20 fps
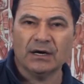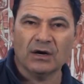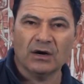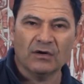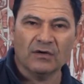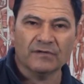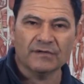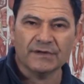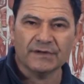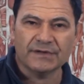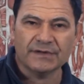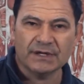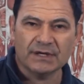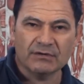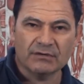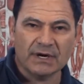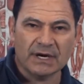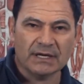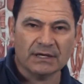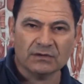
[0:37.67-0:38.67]
of
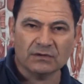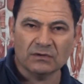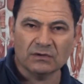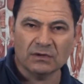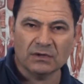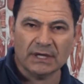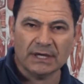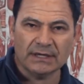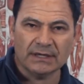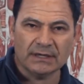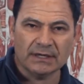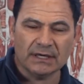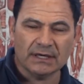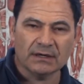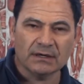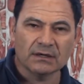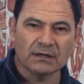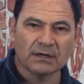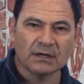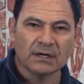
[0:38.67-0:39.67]
theoretical
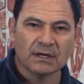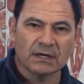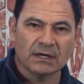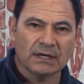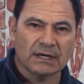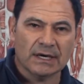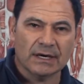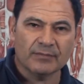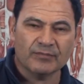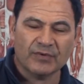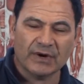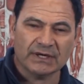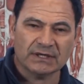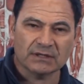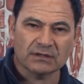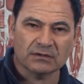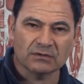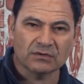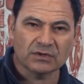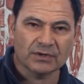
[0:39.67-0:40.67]
and
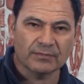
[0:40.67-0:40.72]
practical